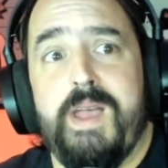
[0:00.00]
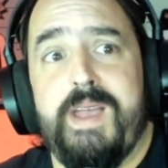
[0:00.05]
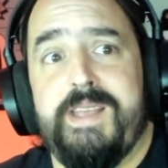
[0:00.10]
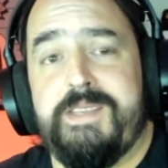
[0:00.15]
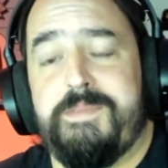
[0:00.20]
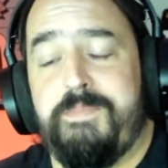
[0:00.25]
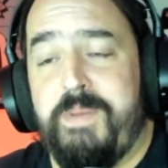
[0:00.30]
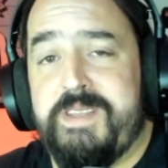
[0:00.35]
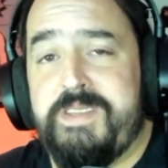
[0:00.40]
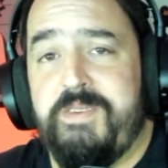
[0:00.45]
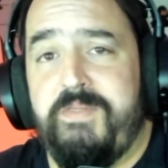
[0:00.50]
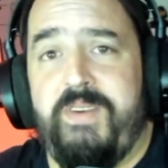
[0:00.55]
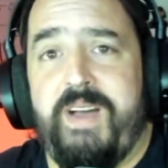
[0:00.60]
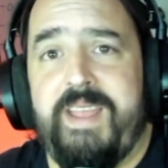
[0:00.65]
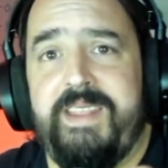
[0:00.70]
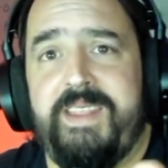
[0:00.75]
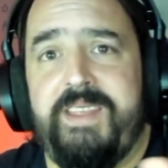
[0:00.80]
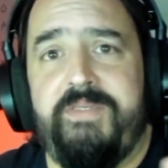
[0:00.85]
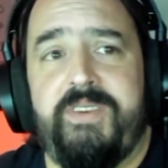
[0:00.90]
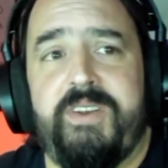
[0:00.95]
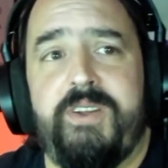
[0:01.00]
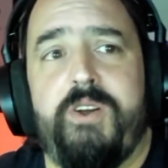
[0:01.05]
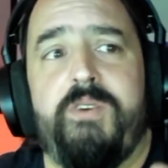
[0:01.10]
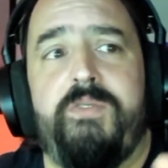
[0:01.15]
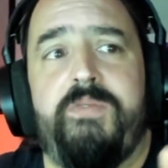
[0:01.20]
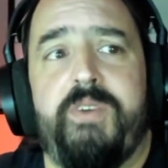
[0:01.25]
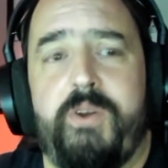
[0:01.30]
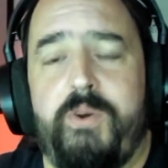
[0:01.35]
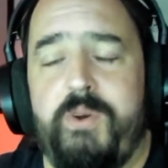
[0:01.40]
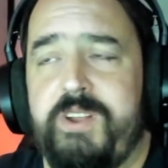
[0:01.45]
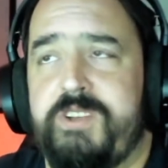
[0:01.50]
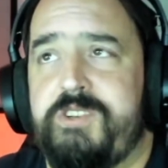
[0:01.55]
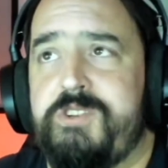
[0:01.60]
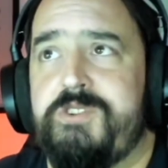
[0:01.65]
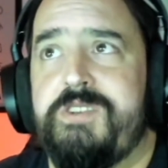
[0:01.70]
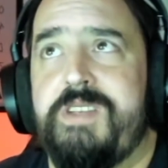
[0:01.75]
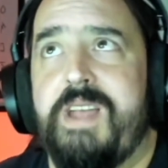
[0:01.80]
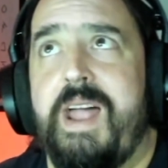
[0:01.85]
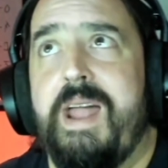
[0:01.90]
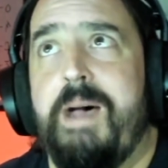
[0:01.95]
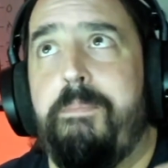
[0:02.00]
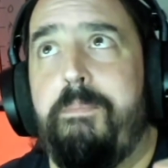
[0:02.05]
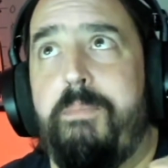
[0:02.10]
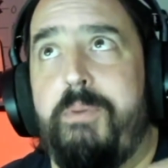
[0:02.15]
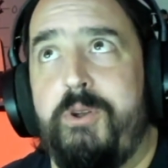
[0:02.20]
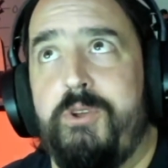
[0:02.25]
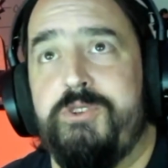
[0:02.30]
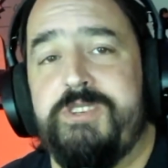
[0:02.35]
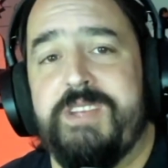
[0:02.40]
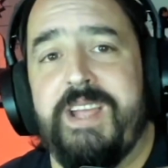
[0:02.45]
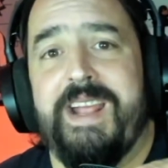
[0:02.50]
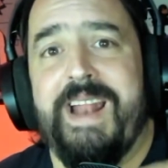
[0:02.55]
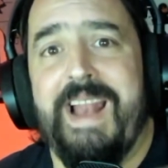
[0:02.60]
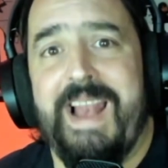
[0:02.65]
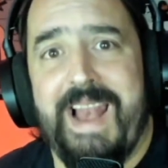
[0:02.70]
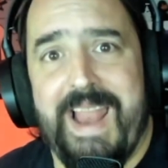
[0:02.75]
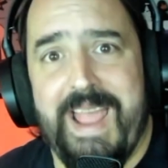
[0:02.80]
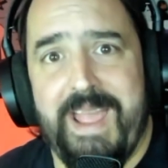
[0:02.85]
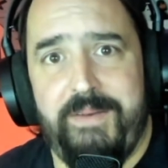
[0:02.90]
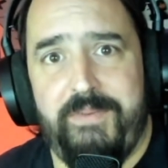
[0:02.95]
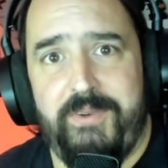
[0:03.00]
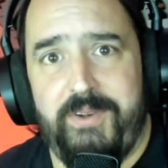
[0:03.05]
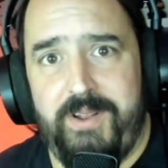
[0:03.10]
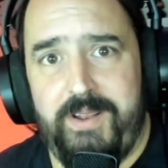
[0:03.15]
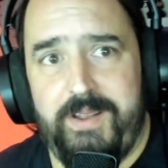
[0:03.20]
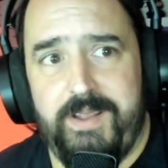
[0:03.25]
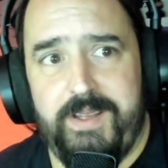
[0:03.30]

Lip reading: specify different configurations at a project level,